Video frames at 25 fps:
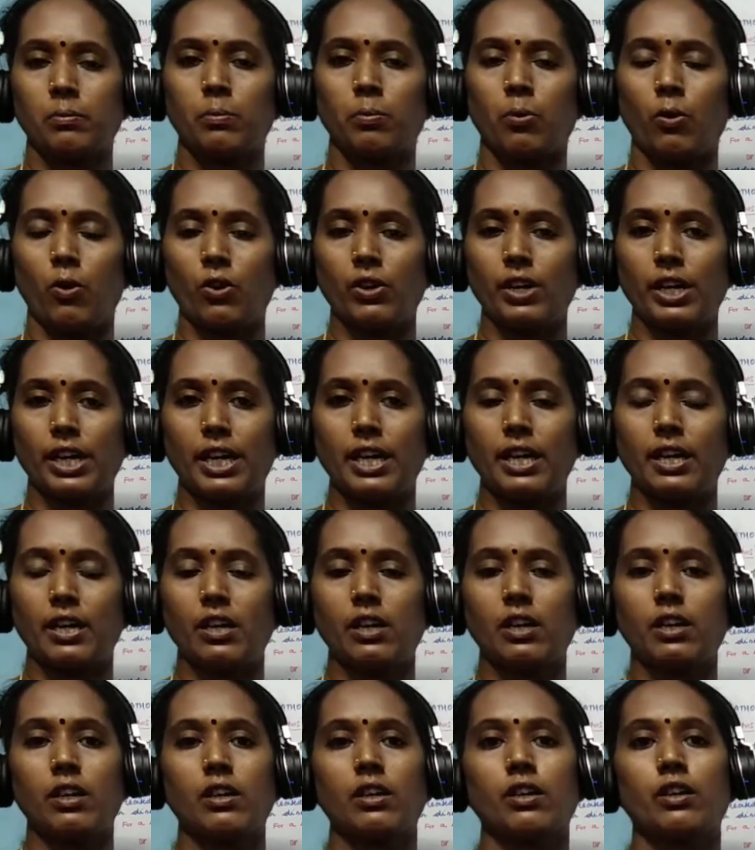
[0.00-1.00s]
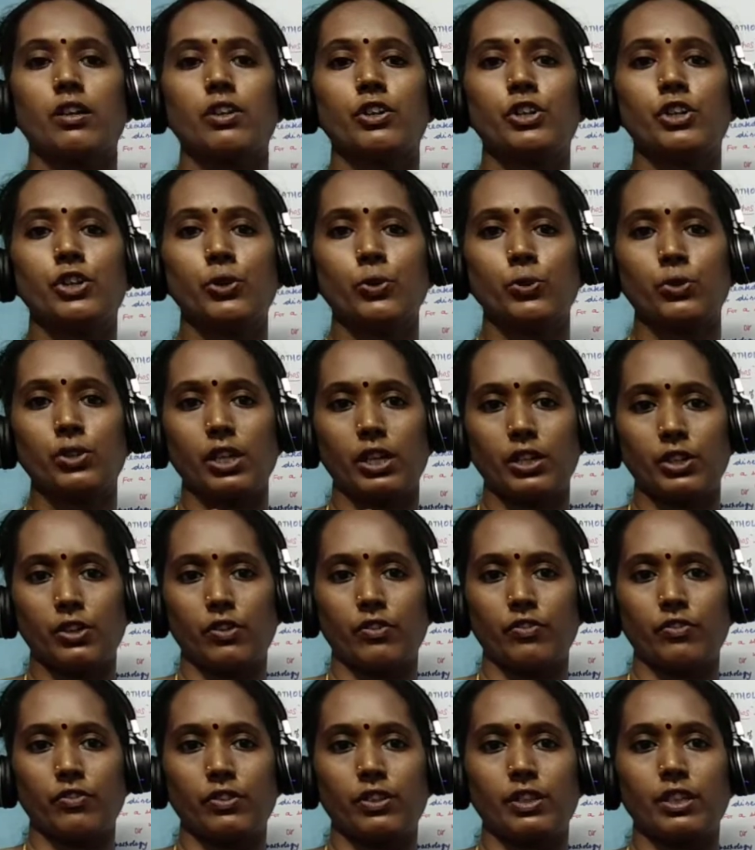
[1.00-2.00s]
body to that
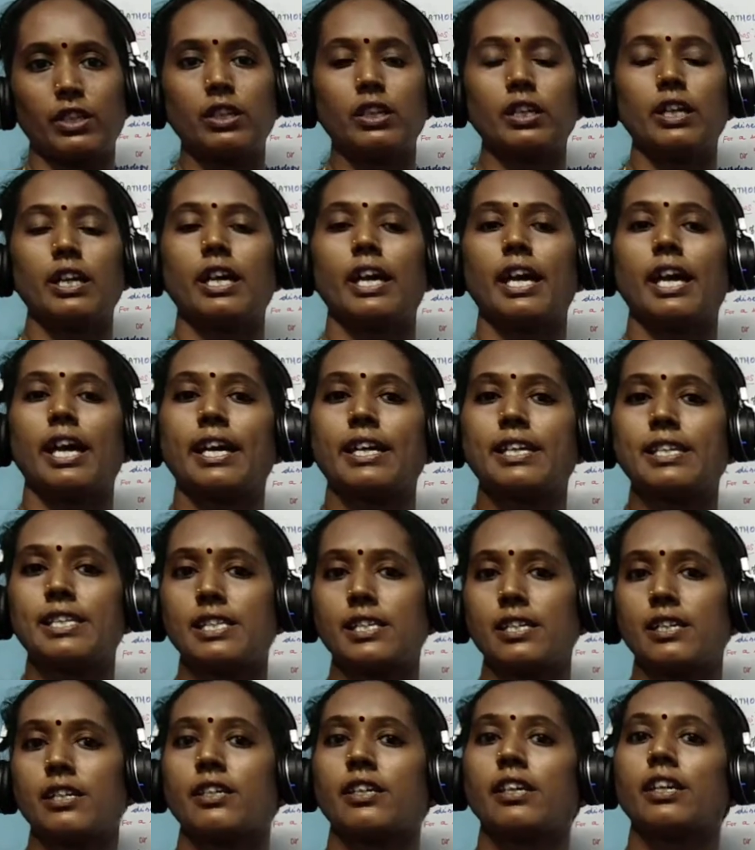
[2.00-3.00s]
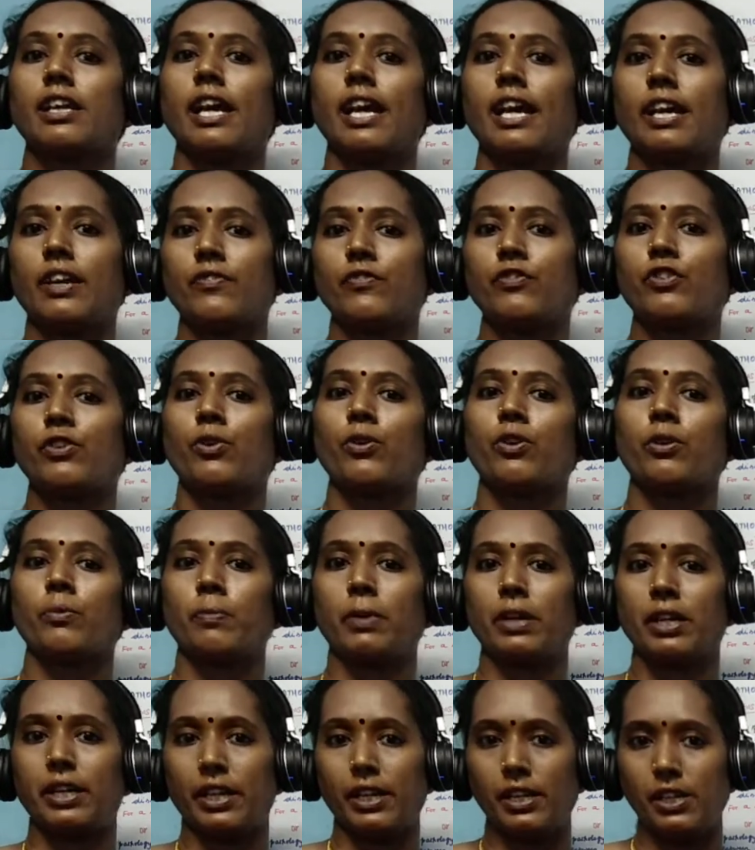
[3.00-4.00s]
of the external
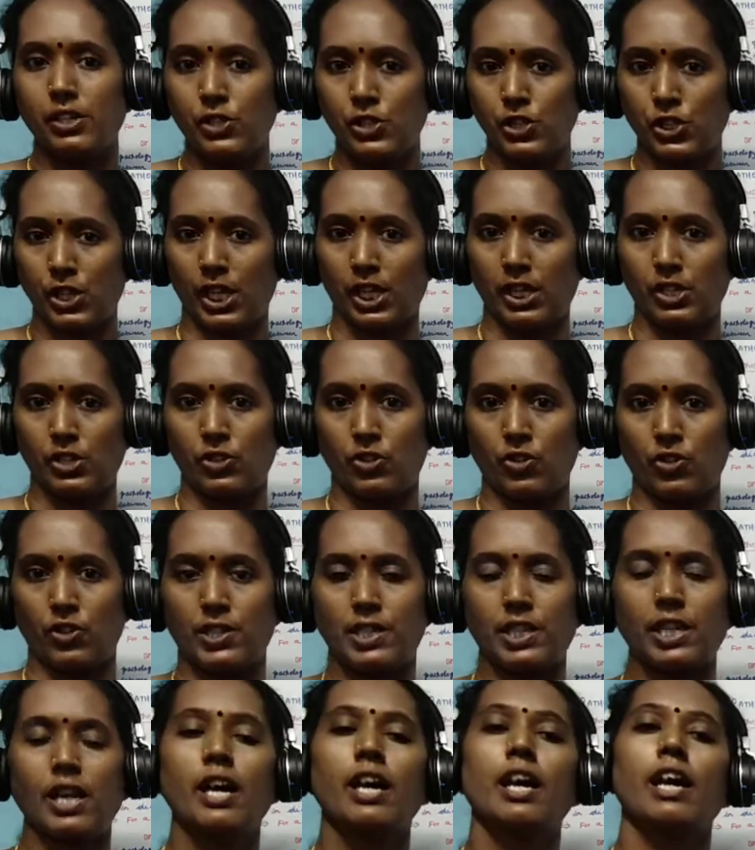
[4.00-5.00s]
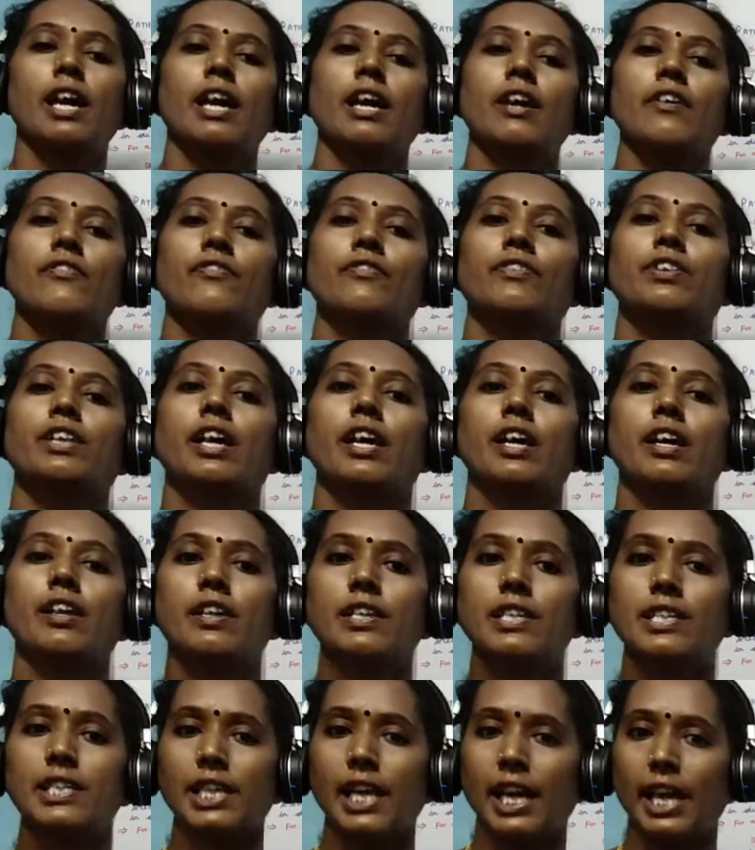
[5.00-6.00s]
environmental changes. If there
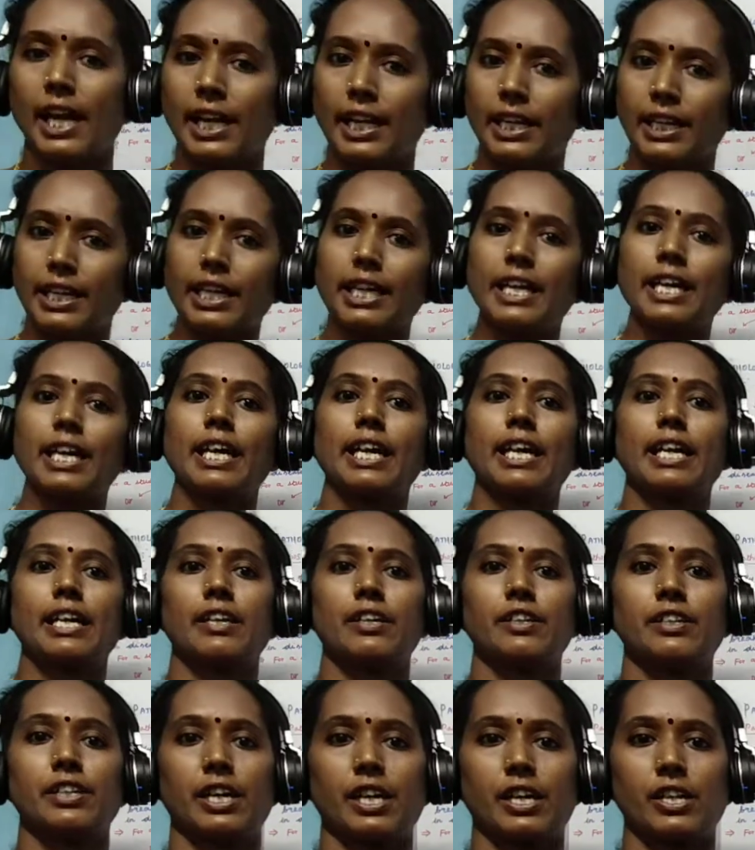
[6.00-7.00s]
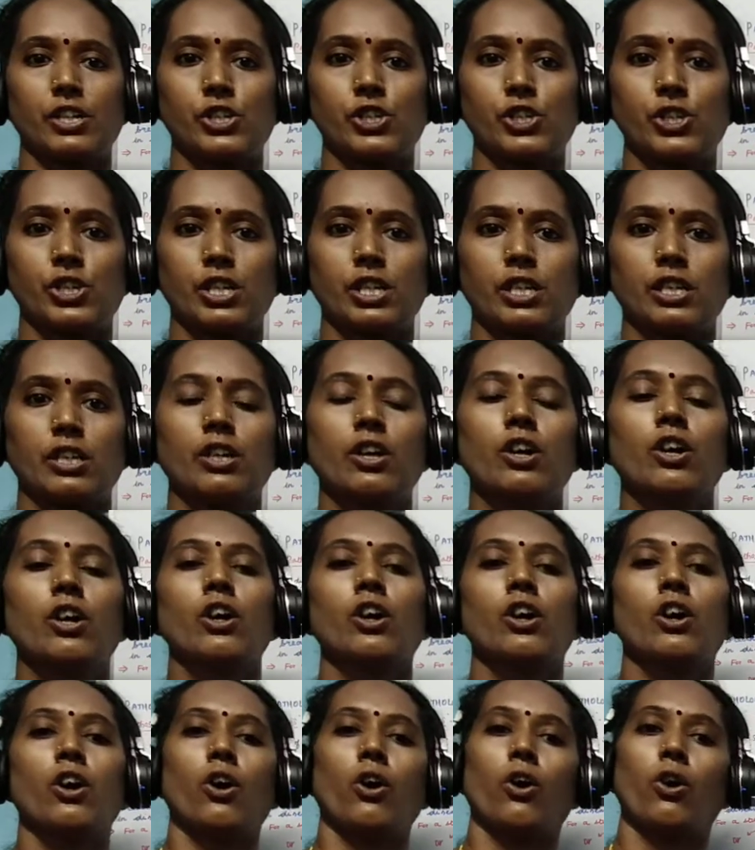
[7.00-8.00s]
is any irritation
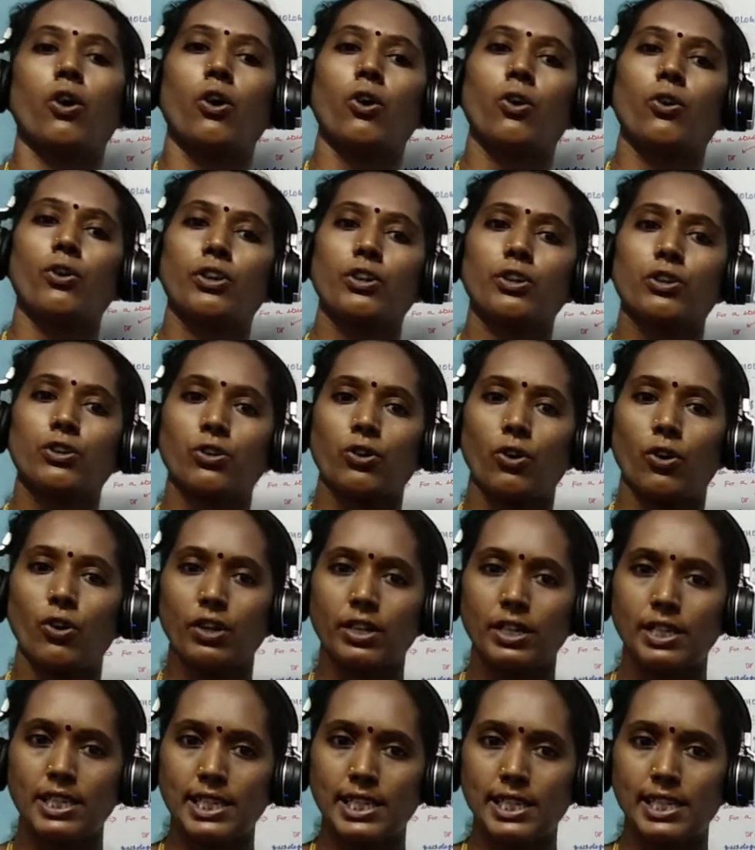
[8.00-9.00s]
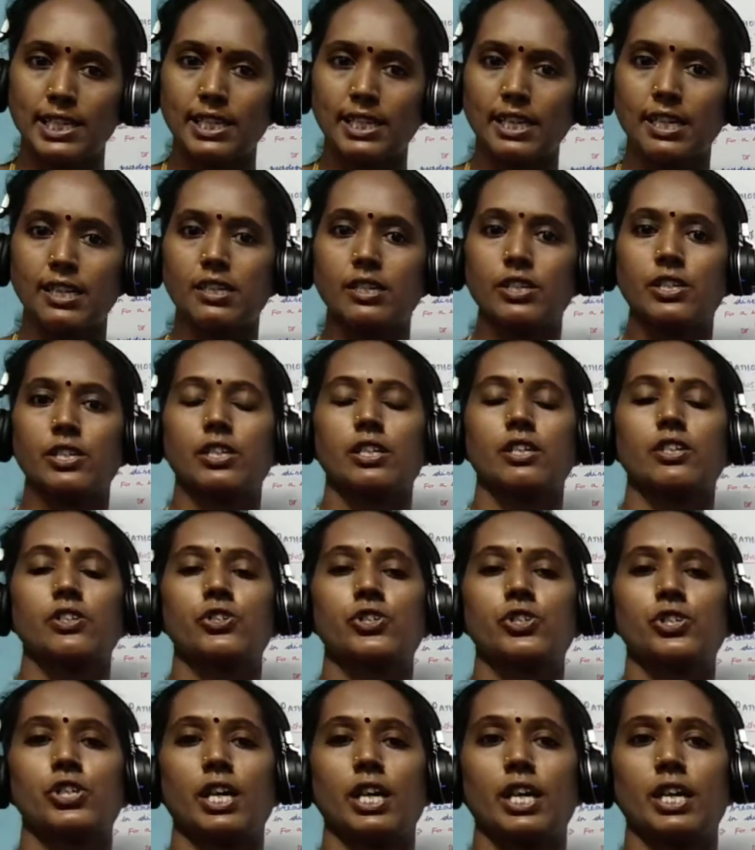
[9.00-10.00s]
or constant
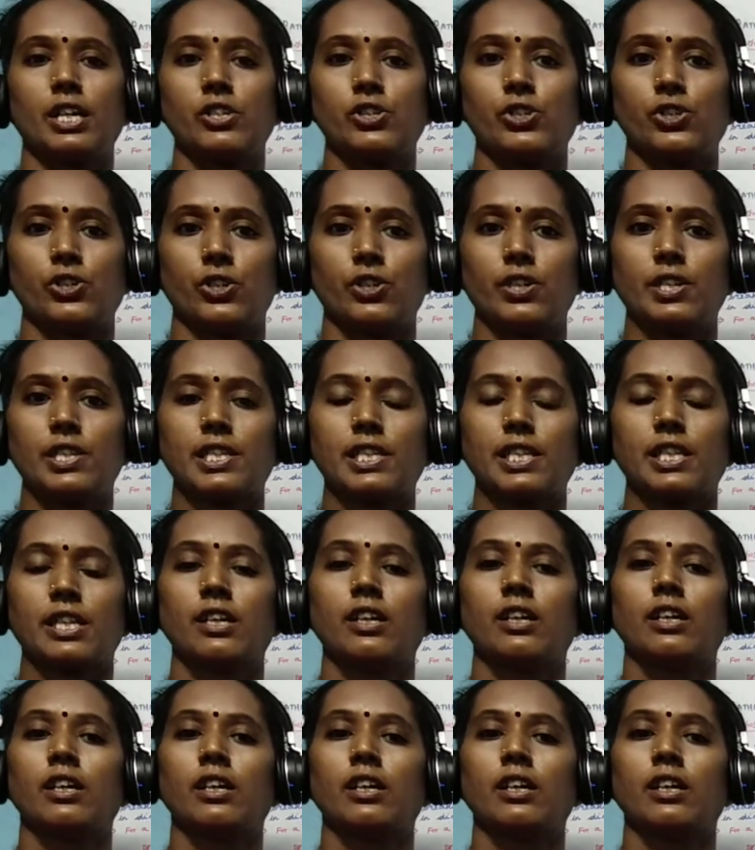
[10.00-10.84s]
changes